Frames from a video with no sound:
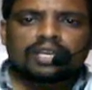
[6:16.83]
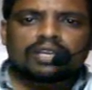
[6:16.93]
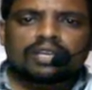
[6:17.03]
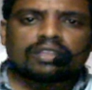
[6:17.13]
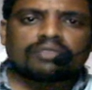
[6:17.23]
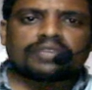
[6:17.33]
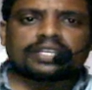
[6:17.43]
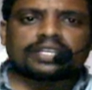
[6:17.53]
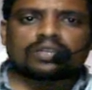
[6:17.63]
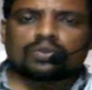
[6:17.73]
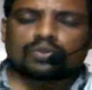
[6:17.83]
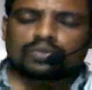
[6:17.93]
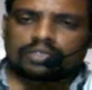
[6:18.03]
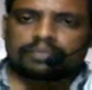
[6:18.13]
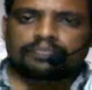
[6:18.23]
the fetal growth.
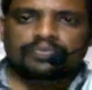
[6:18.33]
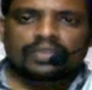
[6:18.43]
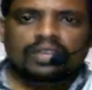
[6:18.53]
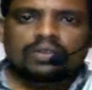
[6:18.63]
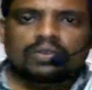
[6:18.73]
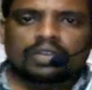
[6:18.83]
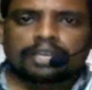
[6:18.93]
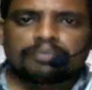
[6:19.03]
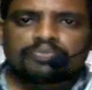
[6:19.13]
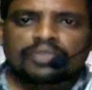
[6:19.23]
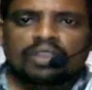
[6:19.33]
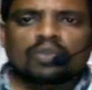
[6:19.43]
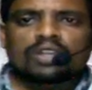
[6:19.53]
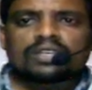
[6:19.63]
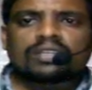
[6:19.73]
Okay,
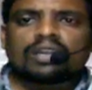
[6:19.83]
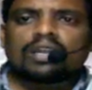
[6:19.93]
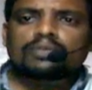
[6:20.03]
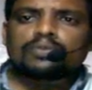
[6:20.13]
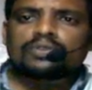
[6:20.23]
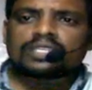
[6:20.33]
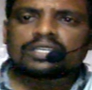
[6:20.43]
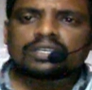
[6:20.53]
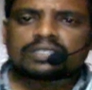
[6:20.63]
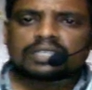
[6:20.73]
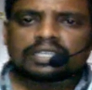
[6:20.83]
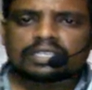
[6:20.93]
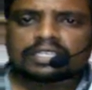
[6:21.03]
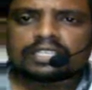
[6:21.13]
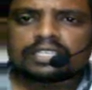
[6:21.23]
what are the hormones that are
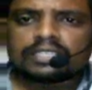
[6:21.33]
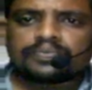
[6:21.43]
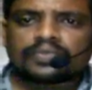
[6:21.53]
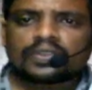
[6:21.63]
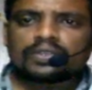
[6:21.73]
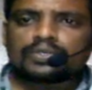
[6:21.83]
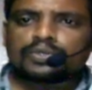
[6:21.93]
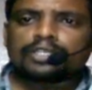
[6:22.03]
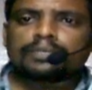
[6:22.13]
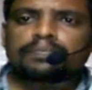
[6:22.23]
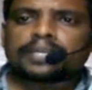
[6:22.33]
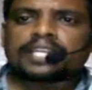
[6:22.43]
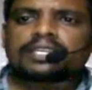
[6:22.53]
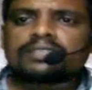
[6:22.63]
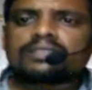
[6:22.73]
secreted during
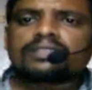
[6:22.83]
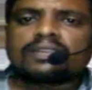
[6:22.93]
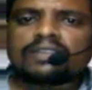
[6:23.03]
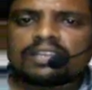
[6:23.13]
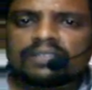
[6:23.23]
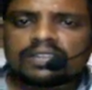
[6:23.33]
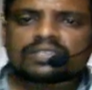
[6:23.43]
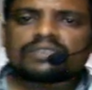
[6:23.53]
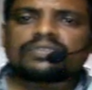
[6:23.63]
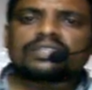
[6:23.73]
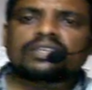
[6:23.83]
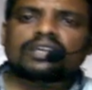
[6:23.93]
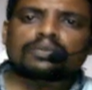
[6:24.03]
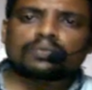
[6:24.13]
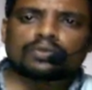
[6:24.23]
pregnancy? The levels of other
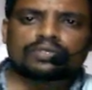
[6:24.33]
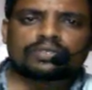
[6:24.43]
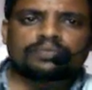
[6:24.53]
hormones,